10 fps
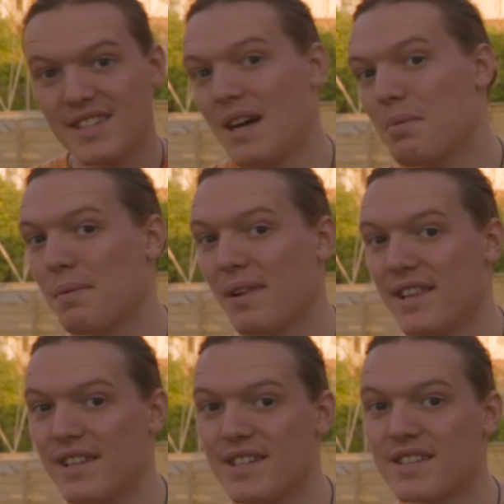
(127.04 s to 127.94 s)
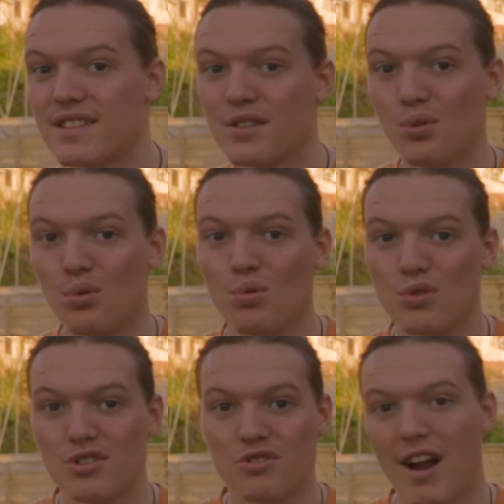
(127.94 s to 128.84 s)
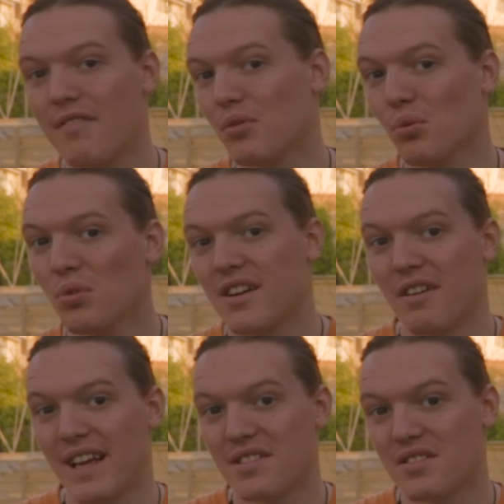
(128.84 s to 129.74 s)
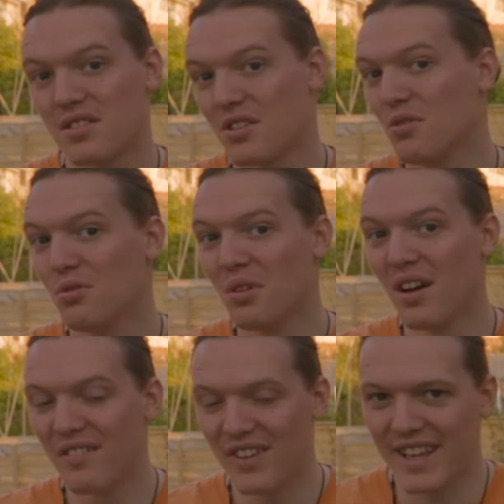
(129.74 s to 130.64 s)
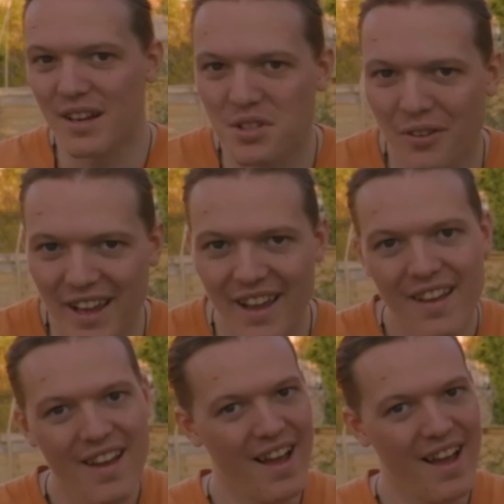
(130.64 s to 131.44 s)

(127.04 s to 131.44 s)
set up a playlist called Travel, currently has 2 videos on it,